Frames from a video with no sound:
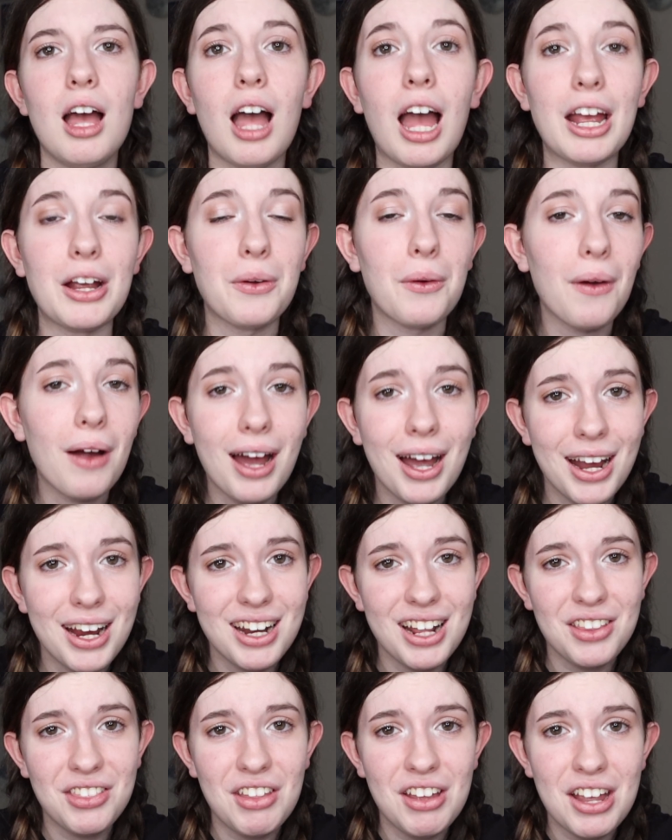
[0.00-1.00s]
I cried
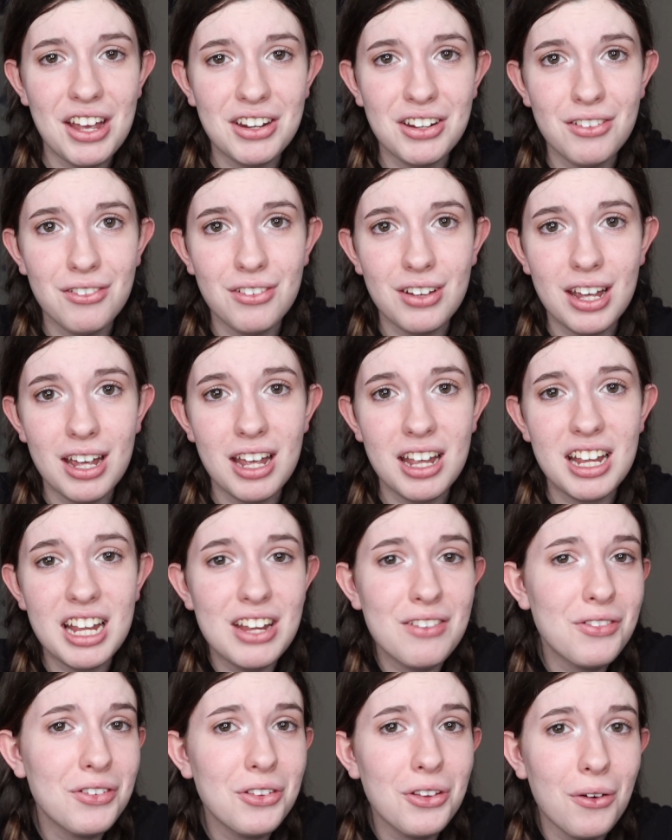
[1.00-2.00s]
at the end of it,
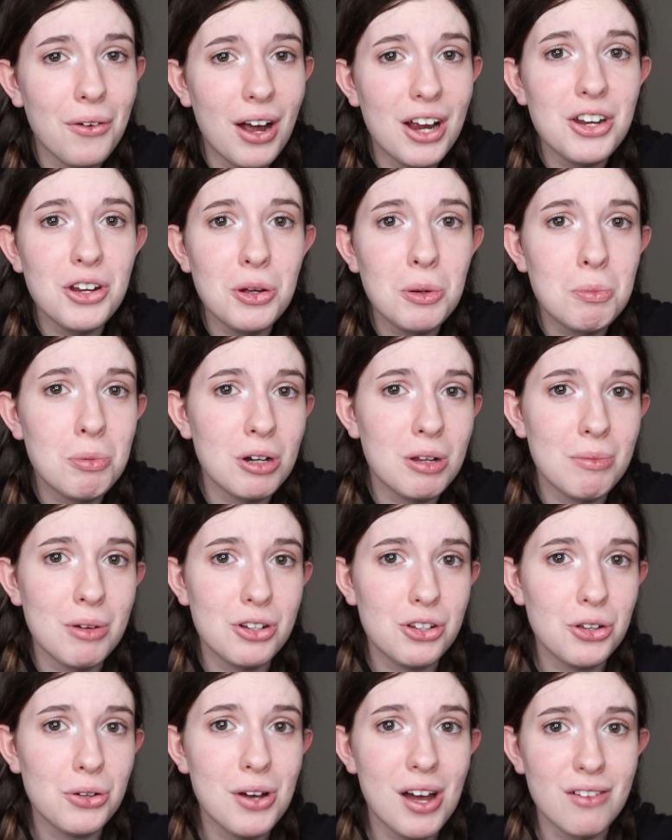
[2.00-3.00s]
even though I knew pretty
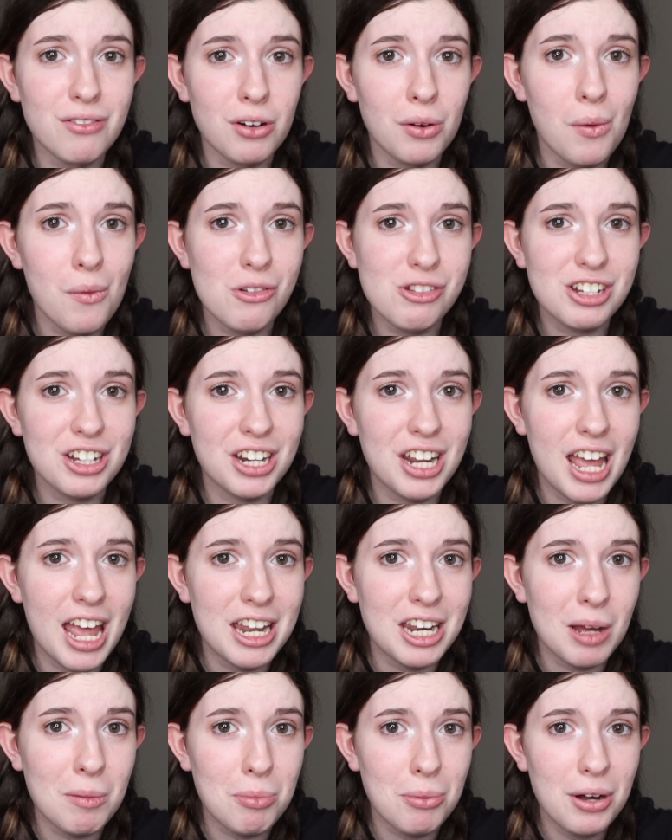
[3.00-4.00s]
much who everyone was going to
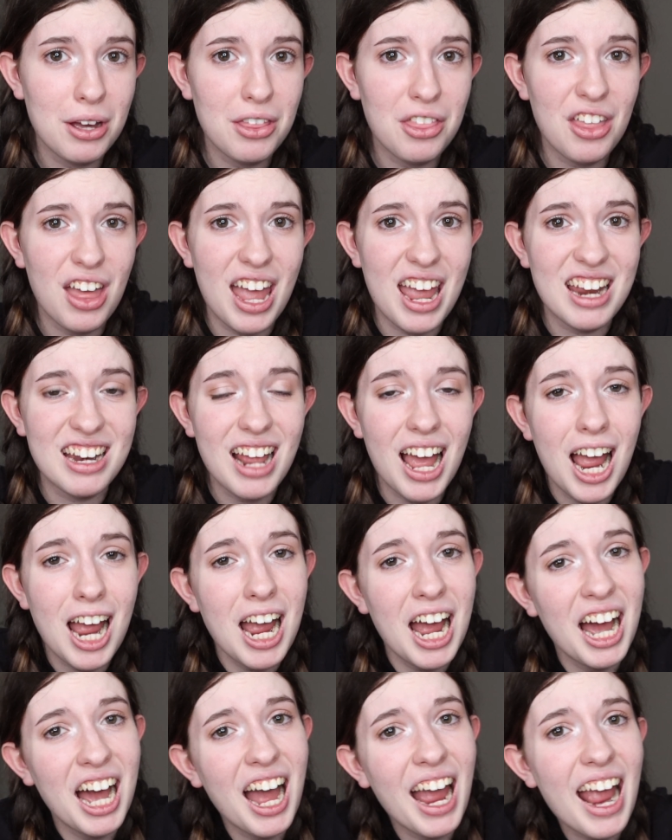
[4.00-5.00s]
end up with, and
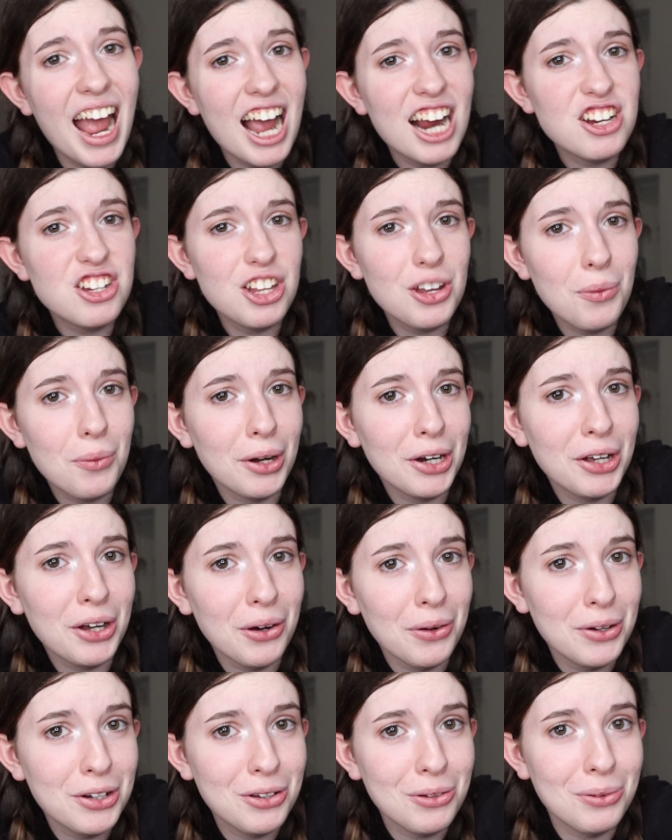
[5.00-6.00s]
I actually want to
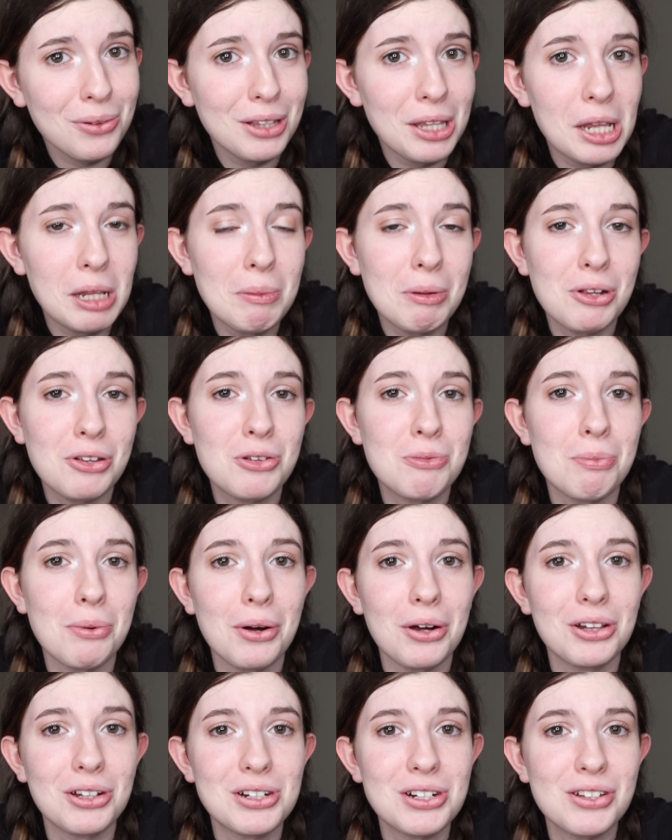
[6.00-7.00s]
go into a little bit of
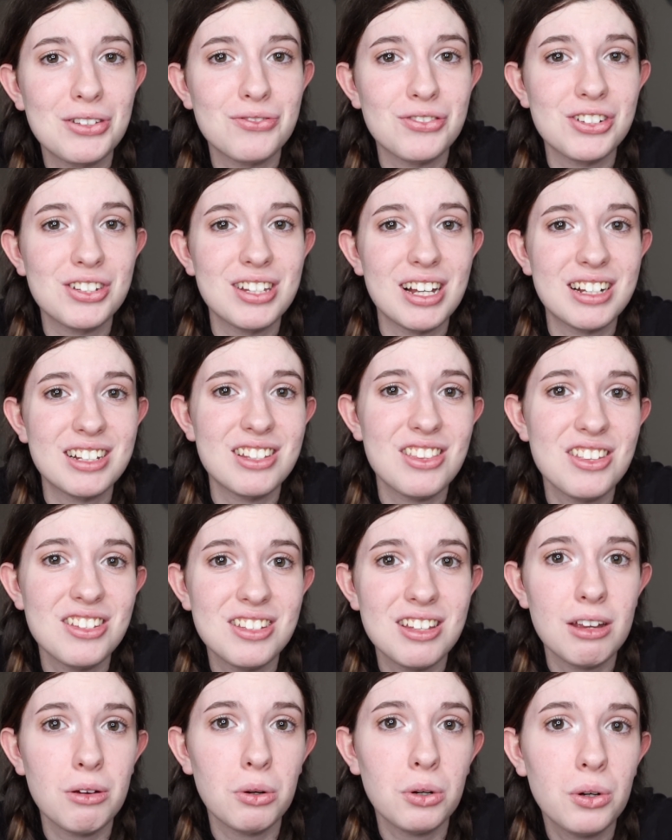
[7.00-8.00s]
spoilers for Sex and the
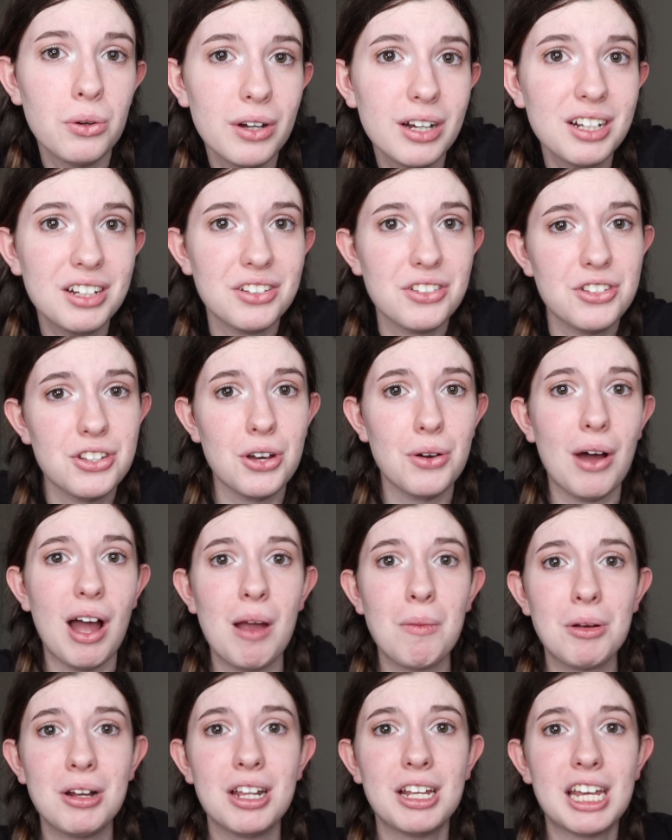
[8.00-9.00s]
City real quick, so
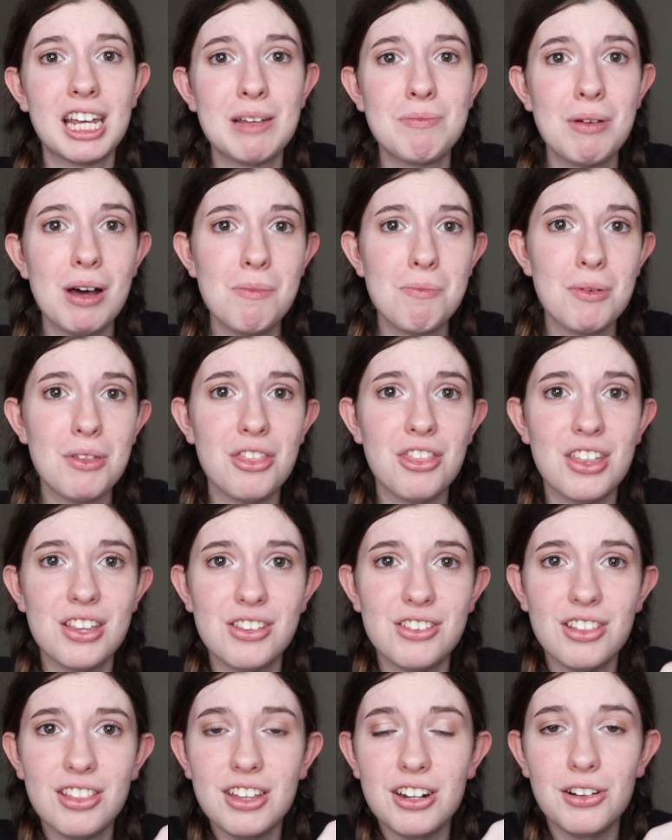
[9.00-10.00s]
I'm going to keep up
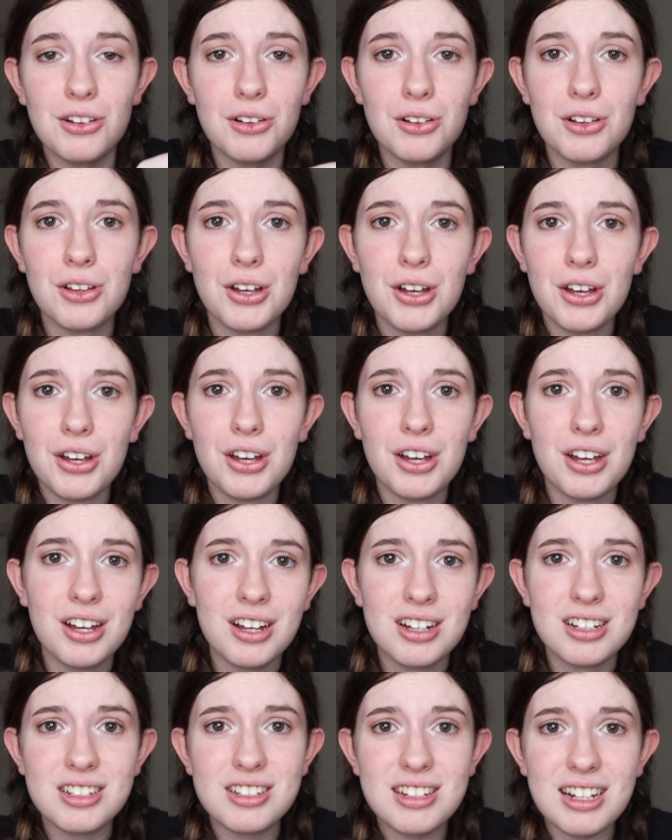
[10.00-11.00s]
this little
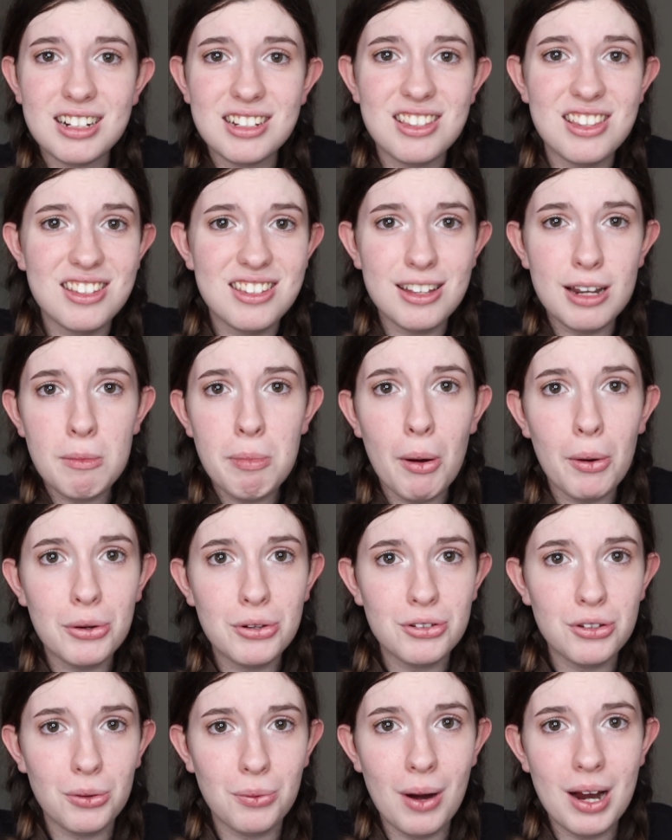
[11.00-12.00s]
Sex and the City
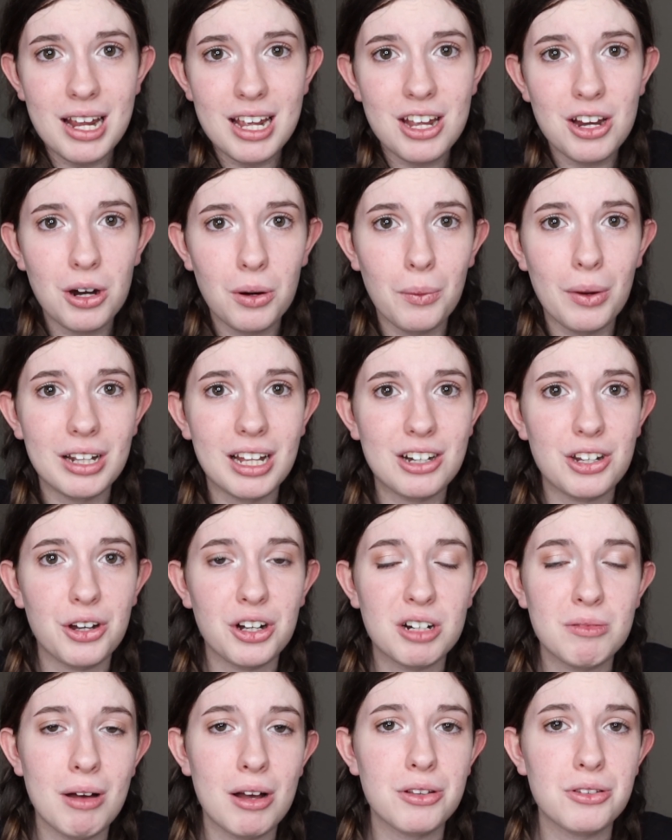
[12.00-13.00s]
poster right here while I
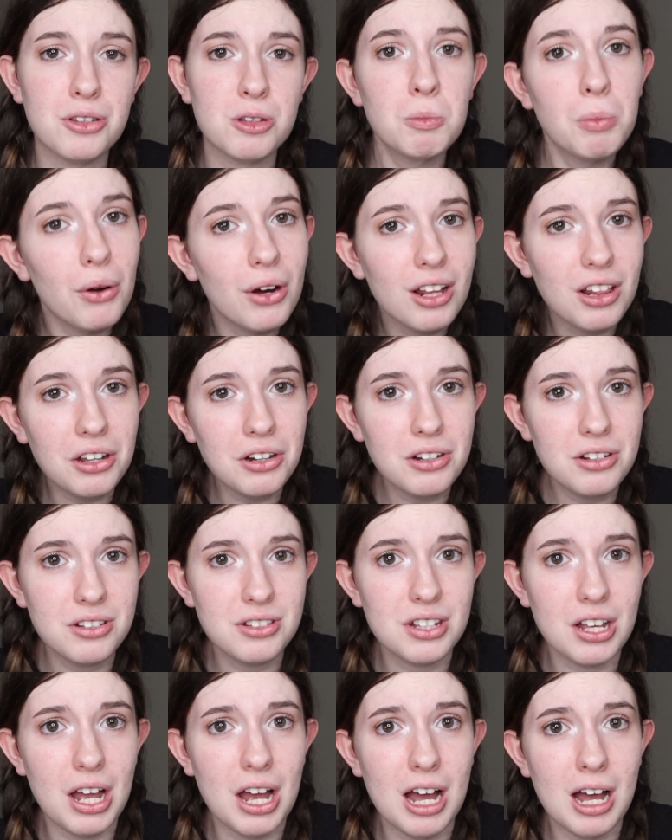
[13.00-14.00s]
talk about
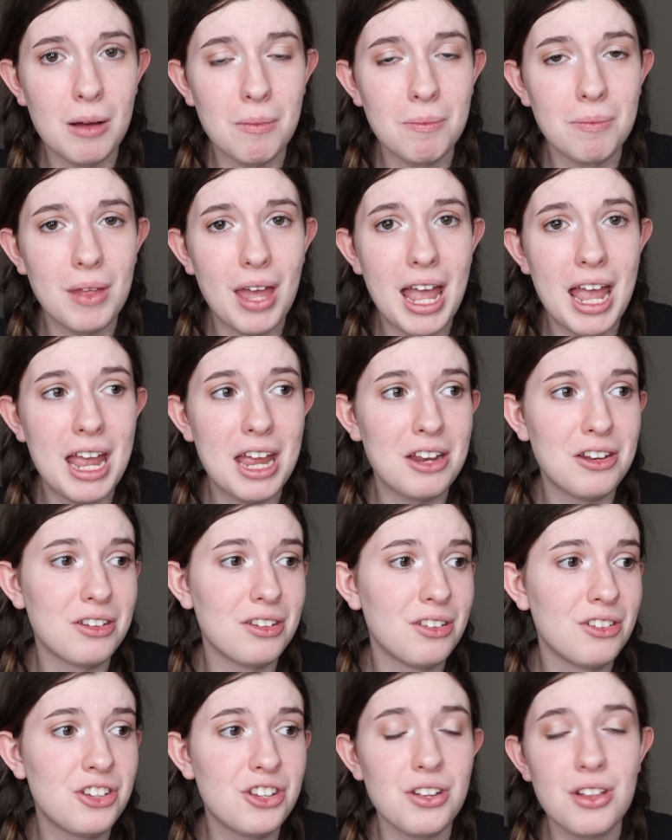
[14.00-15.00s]
spoilers,
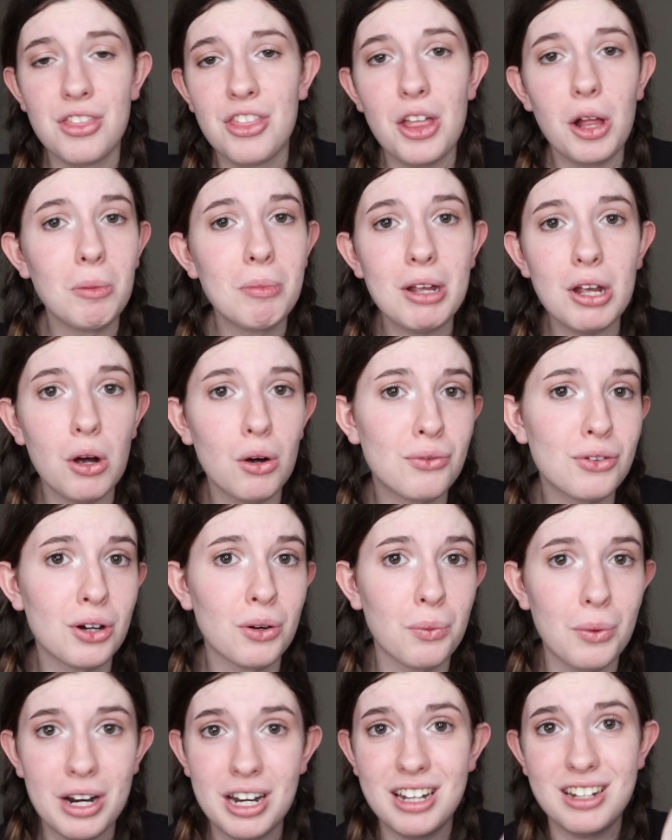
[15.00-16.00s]
and they'll be over
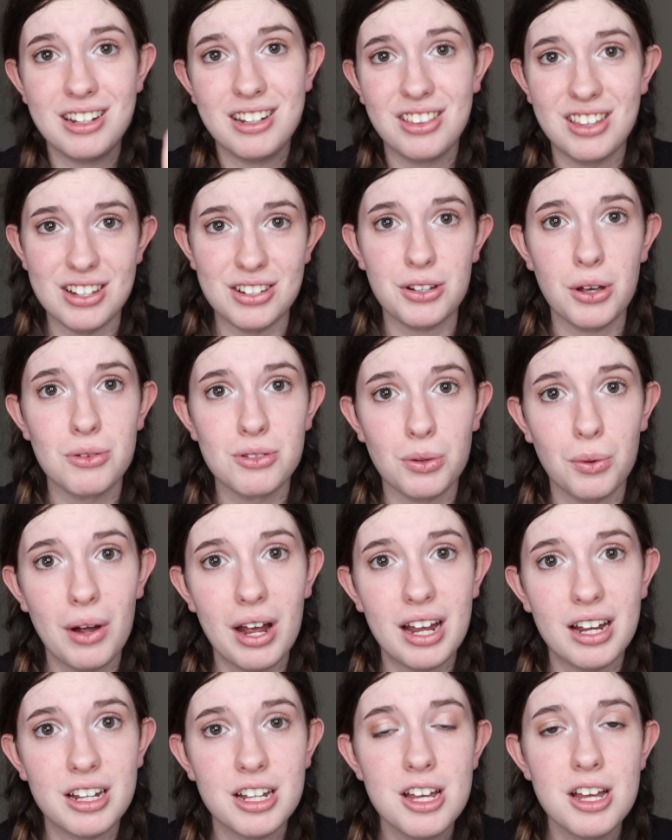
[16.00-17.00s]
when this goes
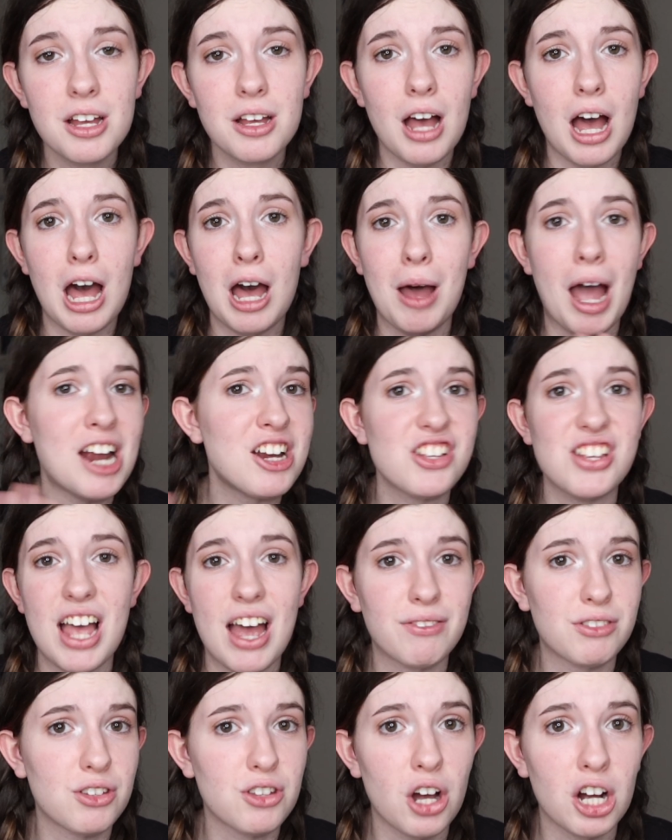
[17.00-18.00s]
away. I just
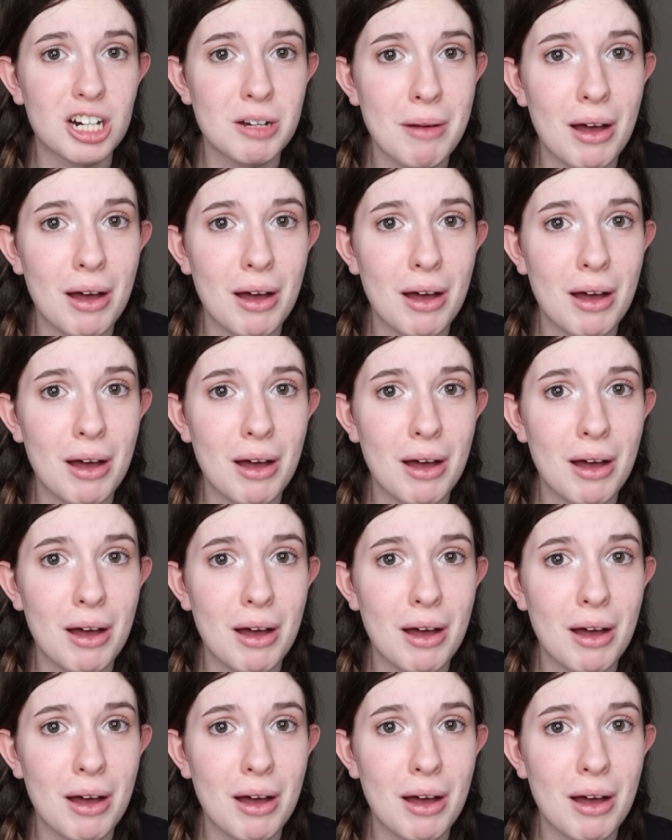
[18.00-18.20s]
have to talk